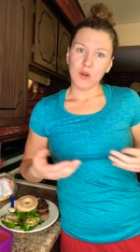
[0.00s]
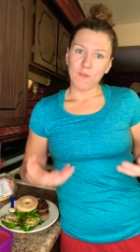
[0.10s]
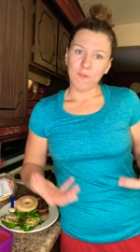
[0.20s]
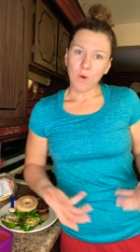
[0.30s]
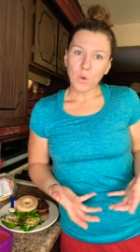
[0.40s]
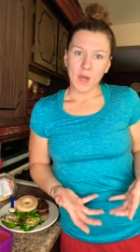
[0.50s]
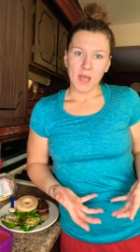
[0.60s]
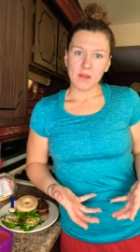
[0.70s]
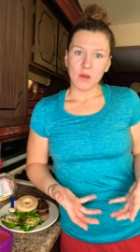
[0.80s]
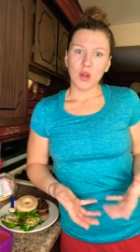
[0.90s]
your
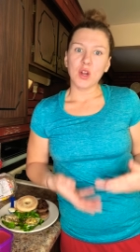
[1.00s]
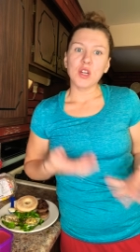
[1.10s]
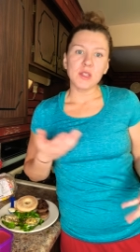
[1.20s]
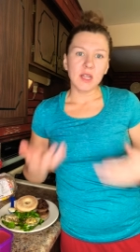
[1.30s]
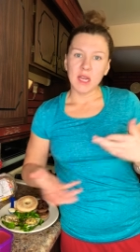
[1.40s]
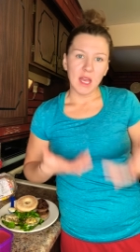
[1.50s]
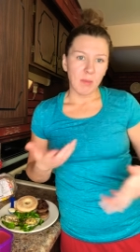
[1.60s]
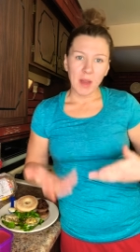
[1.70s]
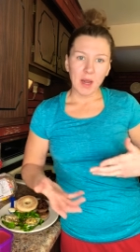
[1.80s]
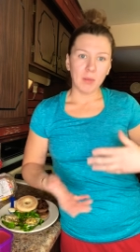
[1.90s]
fullness or you're just going to
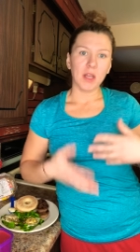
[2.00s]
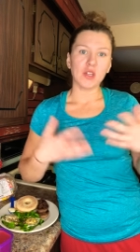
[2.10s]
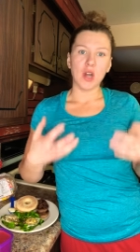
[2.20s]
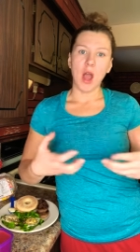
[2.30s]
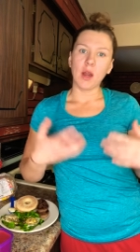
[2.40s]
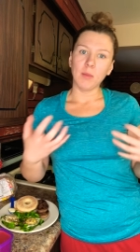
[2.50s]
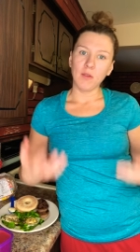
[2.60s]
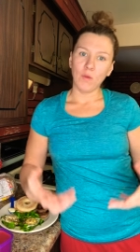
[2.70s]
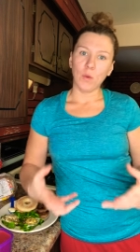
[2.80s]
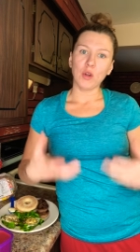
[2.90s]
keep eating because you're not going to be
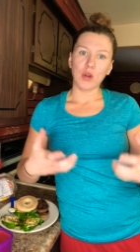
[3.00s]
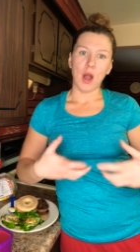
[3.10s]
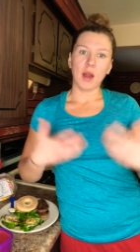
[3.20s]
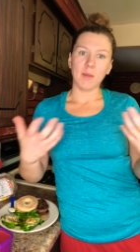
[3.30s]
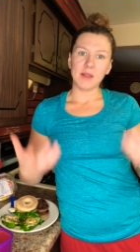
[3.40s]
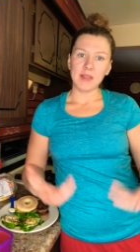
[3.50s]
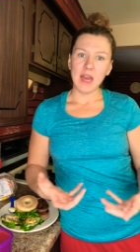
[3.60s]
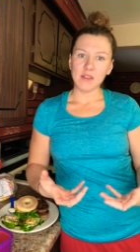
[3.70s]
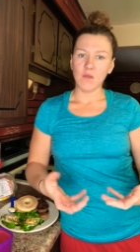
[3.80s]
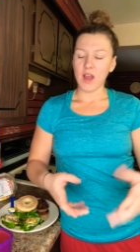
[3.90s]
full and you're not going to be
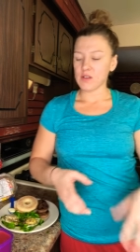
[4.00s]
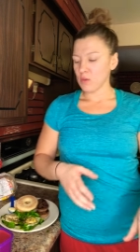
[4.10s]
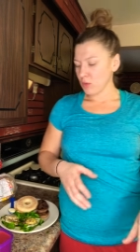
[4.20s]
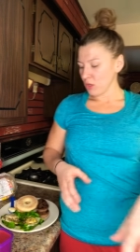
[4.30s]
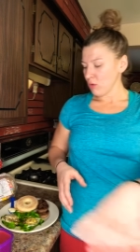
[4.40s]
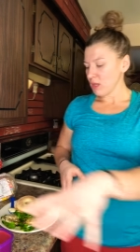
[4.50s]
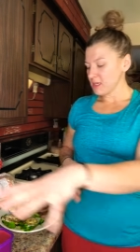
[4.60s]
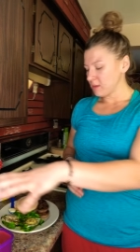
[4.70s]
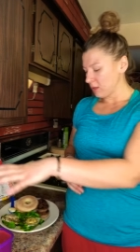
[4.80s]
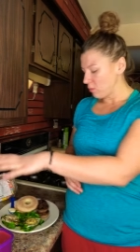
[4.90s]
satisfied. So when you
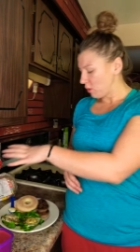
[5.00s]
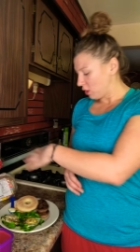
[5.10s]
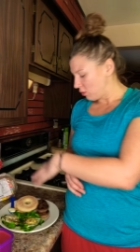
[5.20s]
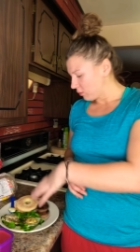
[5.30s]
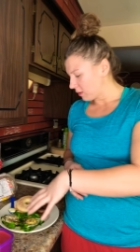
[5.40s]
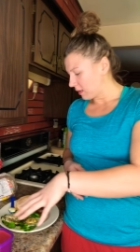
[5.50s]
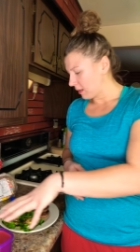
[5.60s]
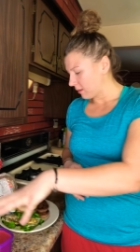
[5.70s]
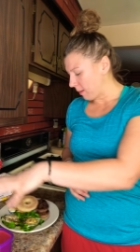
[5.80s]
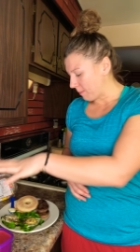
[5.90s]
can when you
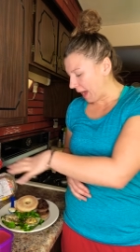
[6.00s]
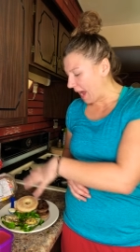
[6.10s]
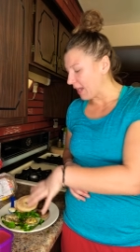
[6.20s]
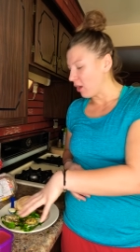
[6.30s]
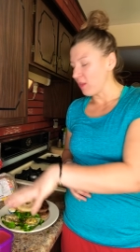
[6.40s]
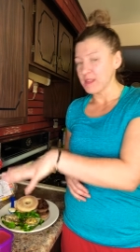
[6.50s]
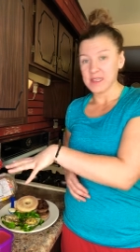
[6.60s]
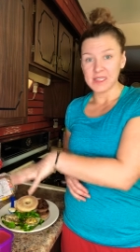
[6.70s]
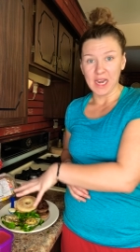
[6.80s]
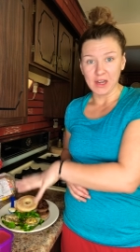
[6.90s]
combine all these
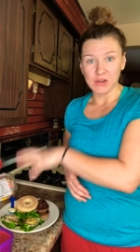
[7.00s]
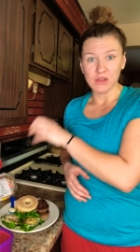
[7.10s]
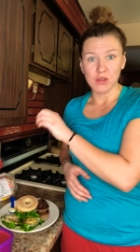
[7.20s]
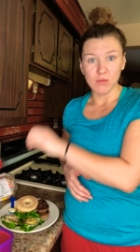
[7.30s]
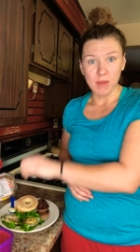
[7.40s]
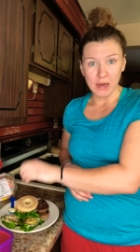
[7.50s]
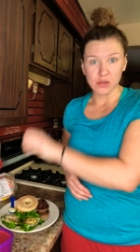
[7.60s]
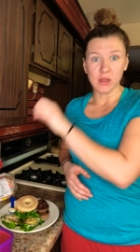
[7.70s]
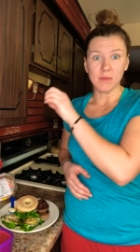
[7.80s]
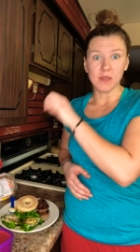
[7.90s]
containers and you
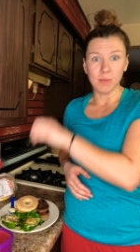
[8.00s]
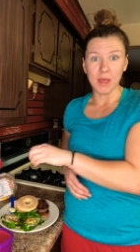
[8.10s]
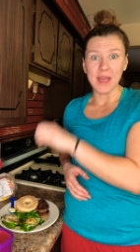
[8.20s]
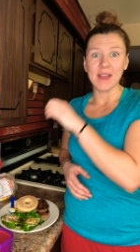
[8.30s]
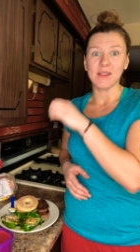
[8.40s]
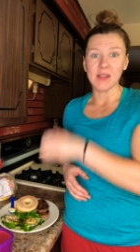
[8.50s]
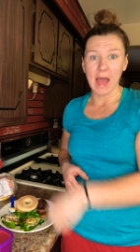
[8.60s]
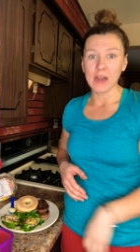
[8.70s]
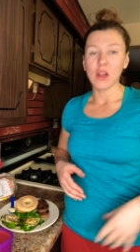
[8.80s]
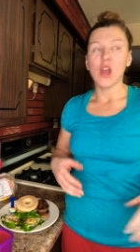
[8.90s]
measure them to be
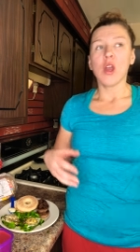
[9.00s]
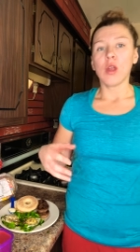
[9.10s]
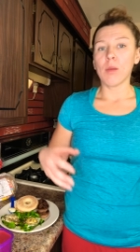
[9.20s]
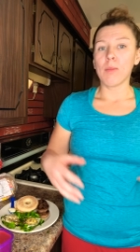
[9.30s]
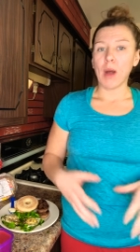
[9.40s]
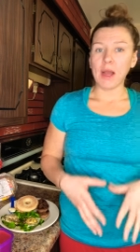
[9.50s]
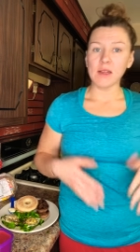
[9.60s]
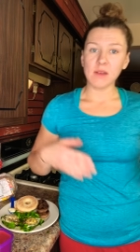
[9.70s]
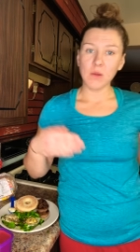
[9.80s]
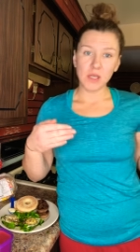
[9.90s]
exact, your
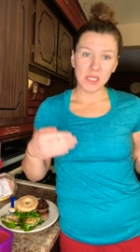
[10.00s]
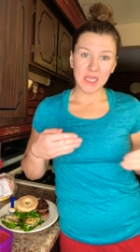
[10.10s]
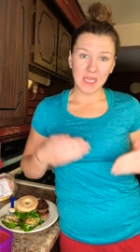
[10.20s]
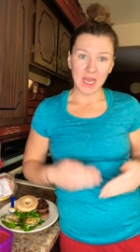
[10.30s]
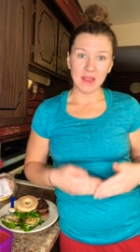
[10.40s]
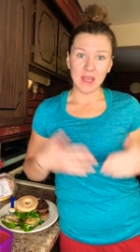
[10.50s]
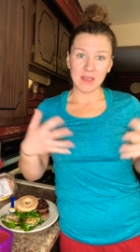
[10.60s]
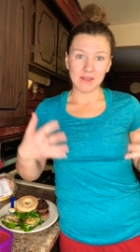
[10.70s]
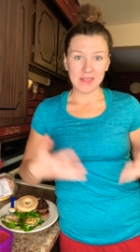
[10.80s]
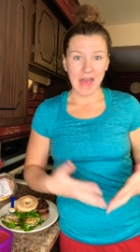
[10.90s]
body's going to get the
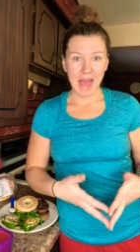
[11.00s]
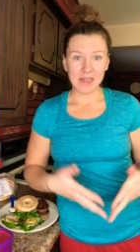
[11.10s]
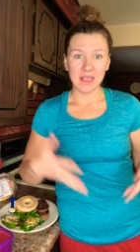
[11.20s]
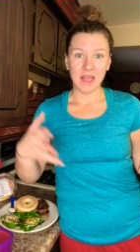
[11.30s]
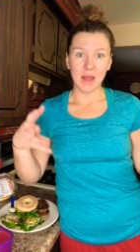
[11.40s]
exact